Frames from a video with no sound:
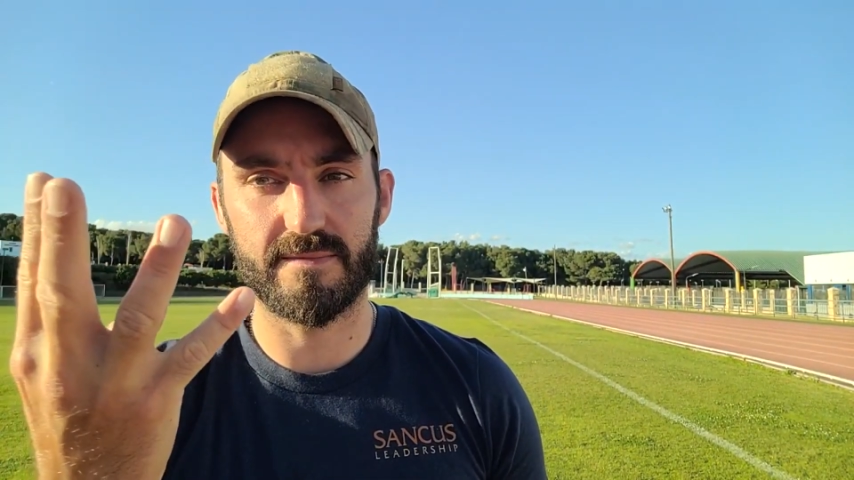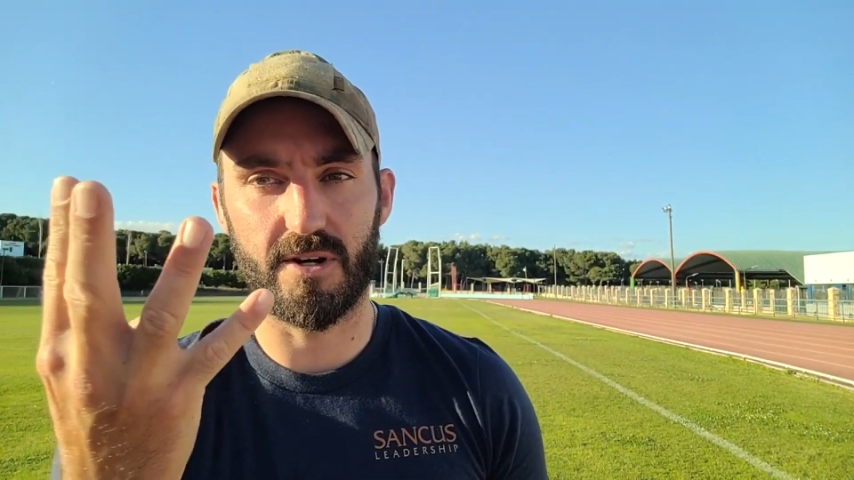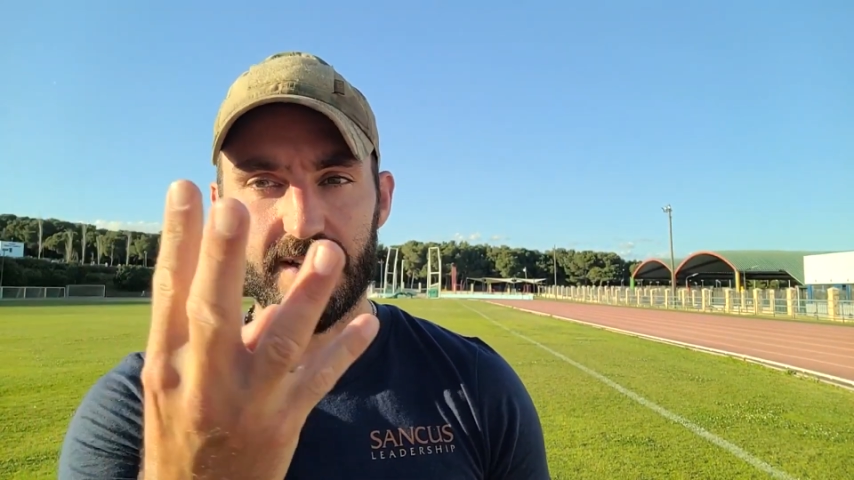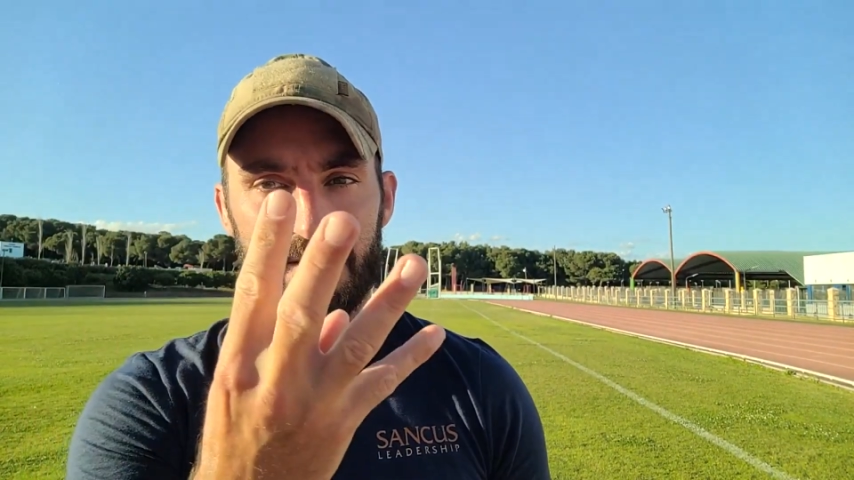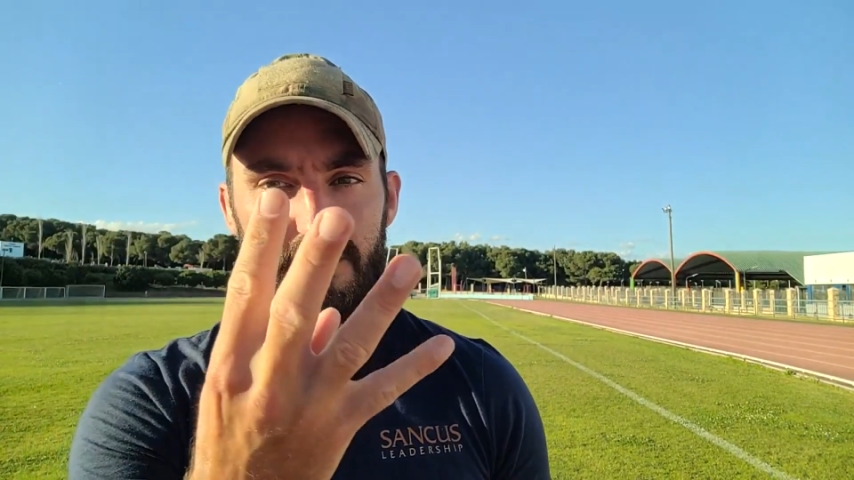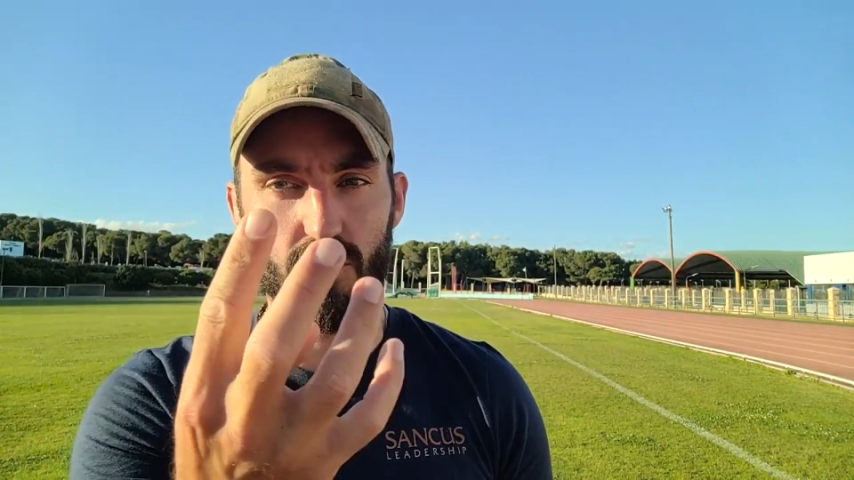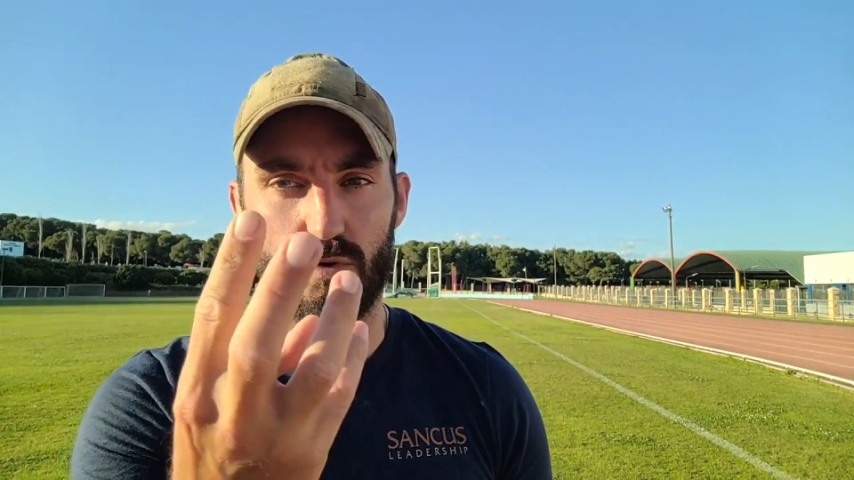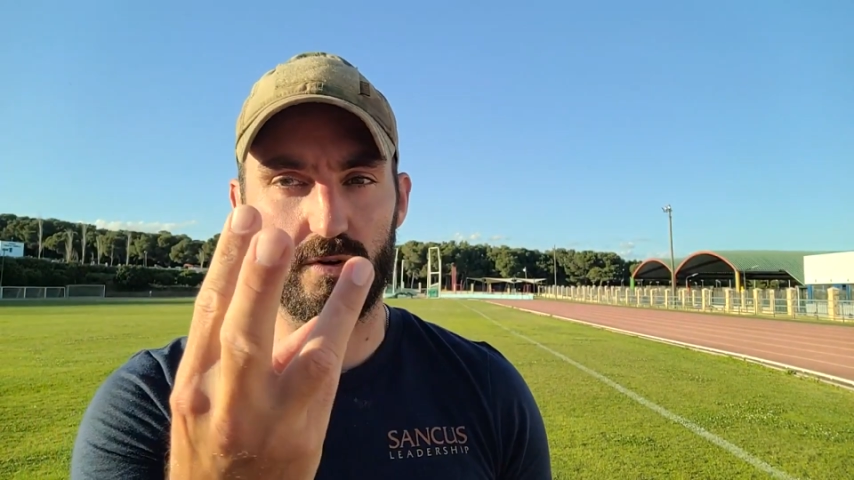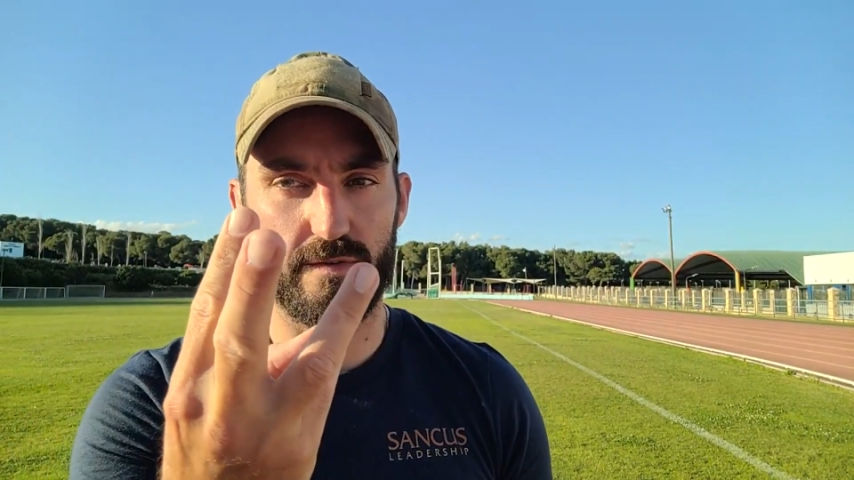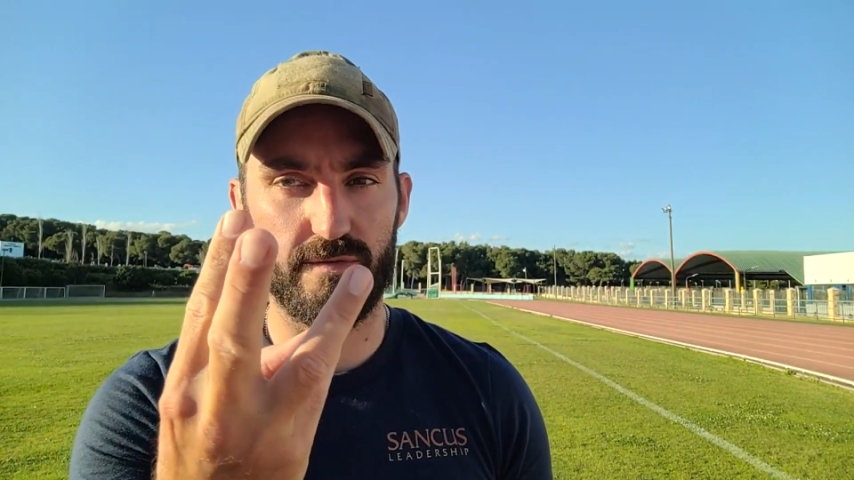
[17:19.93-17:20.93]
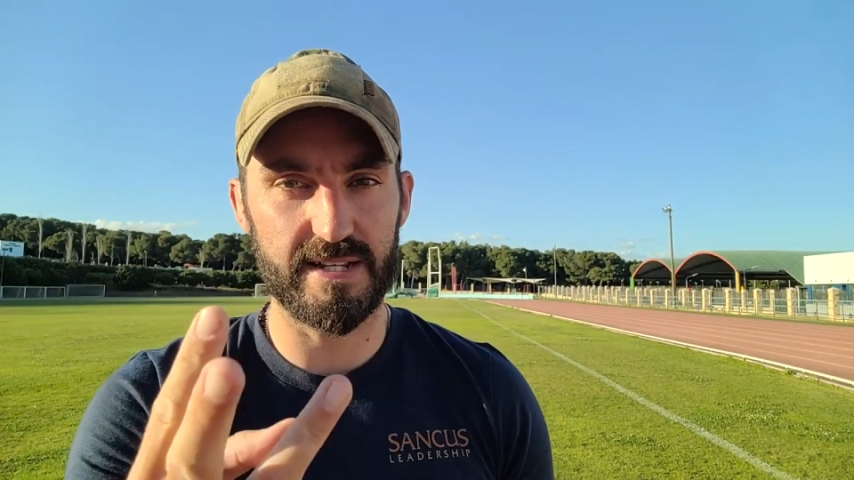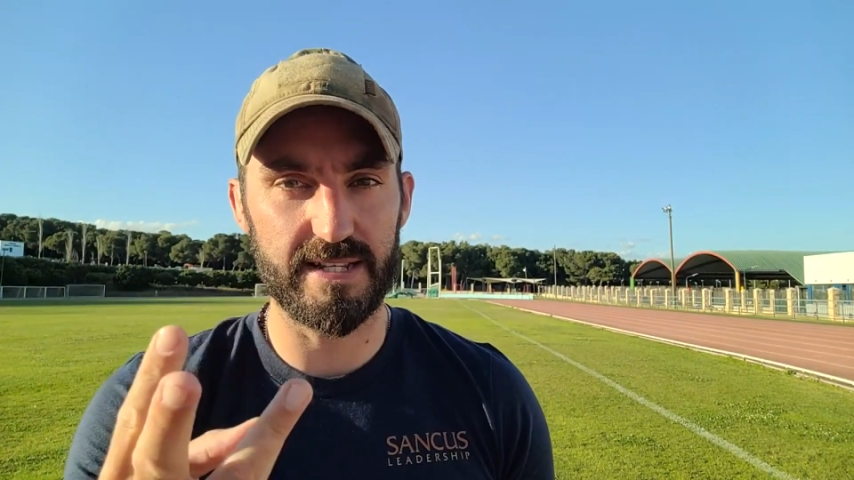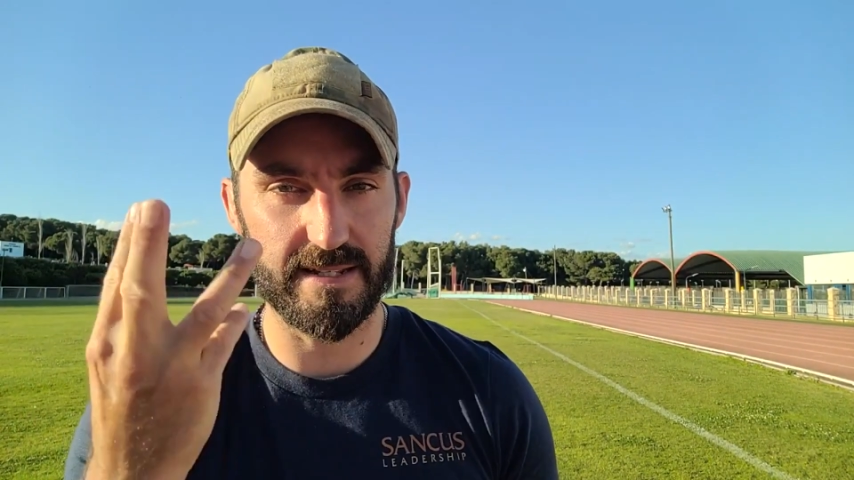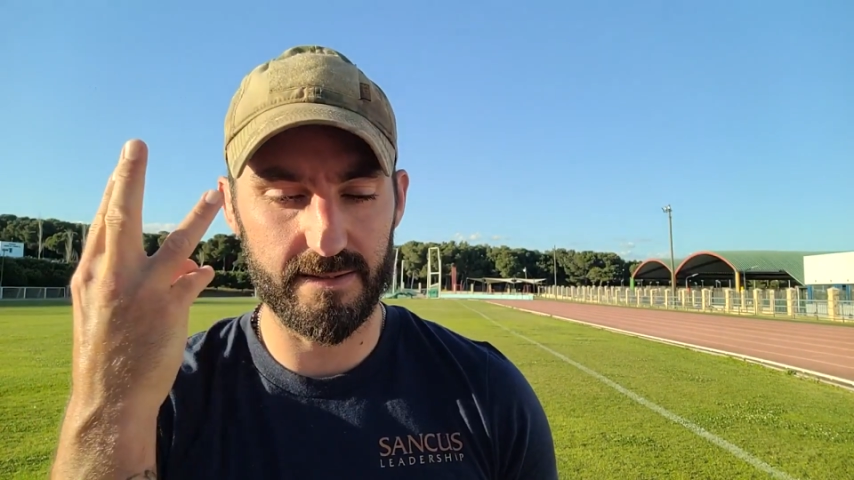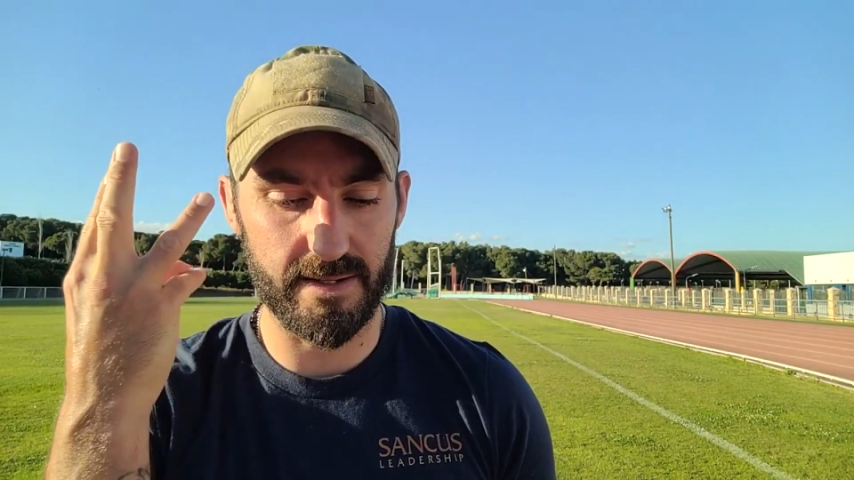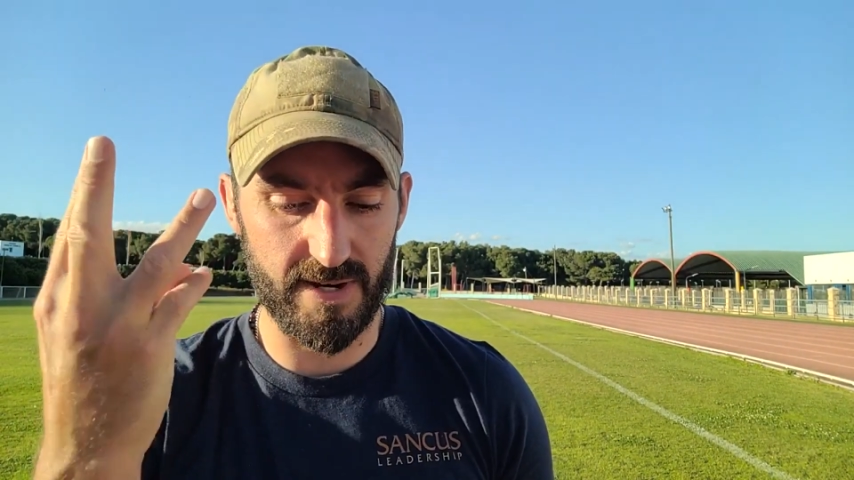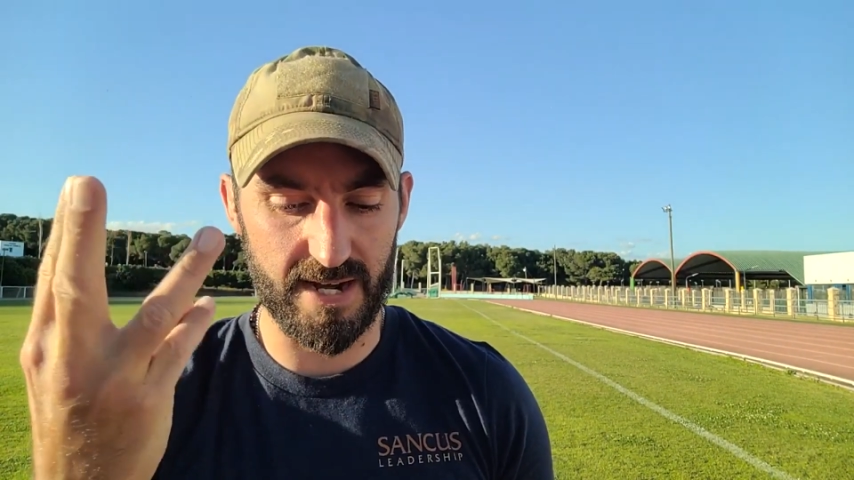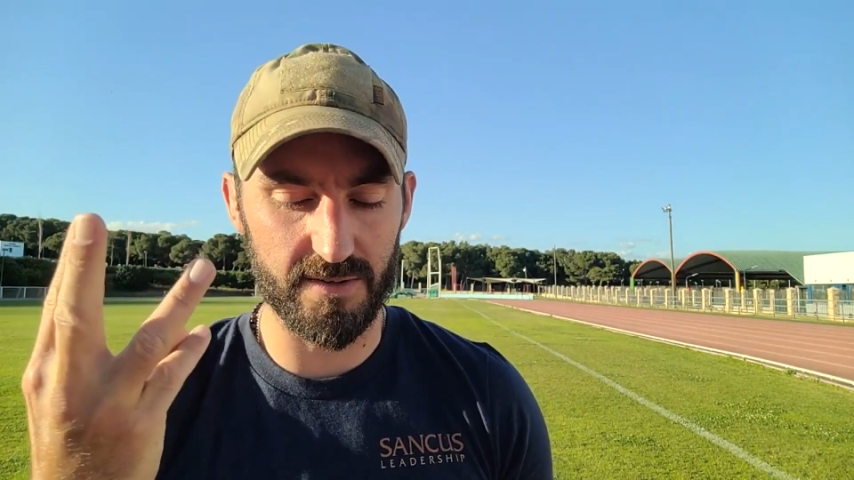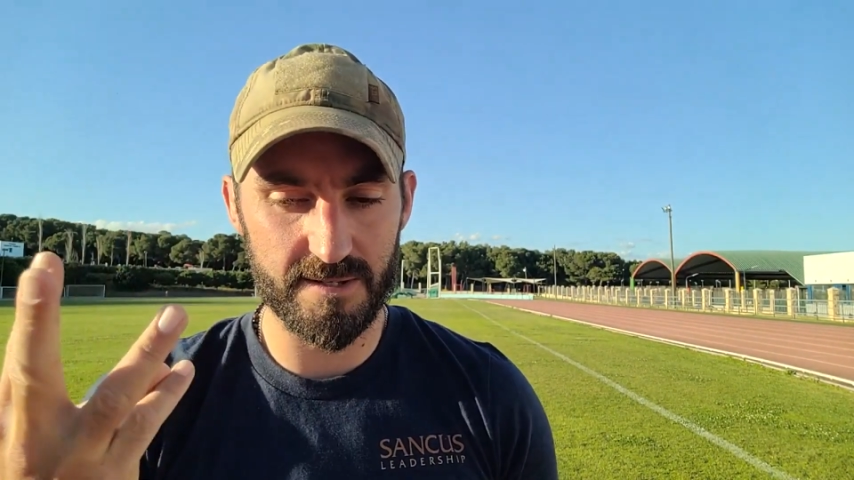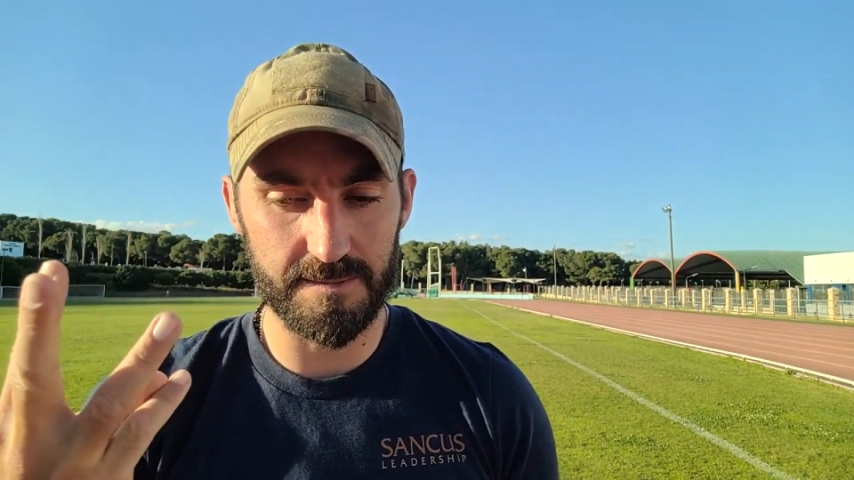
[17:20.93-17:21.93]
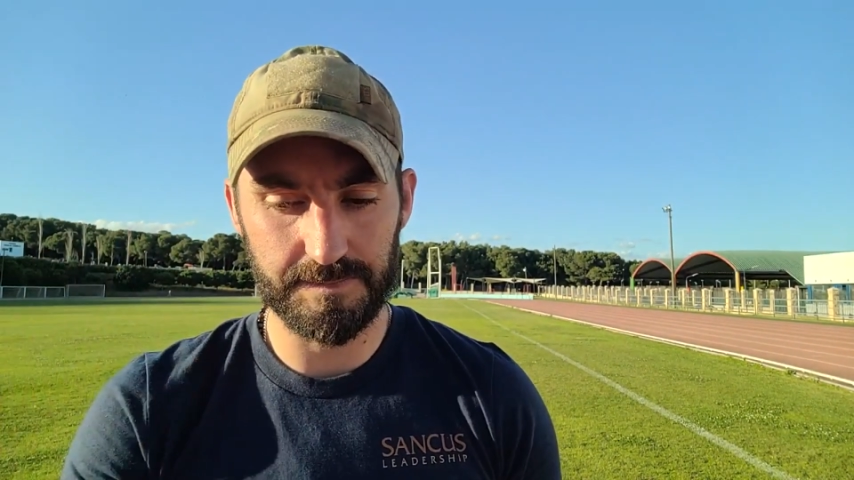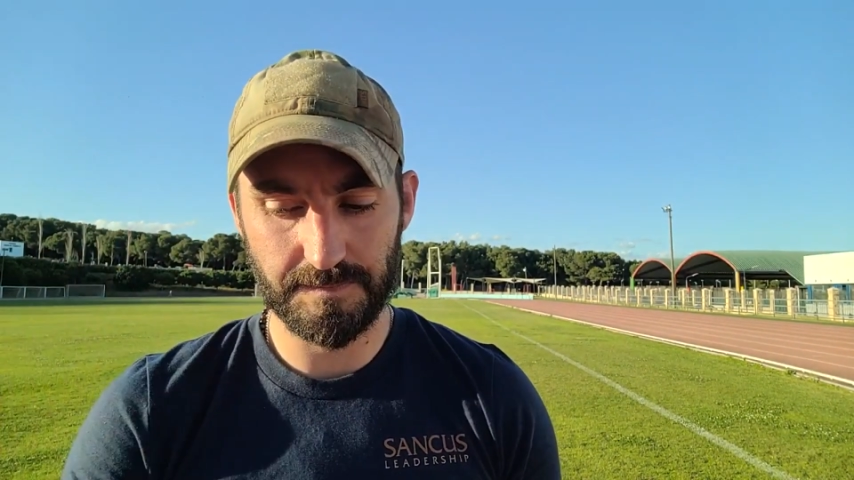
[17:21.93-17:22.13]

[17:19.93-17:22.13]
on either 4 or 3 rounds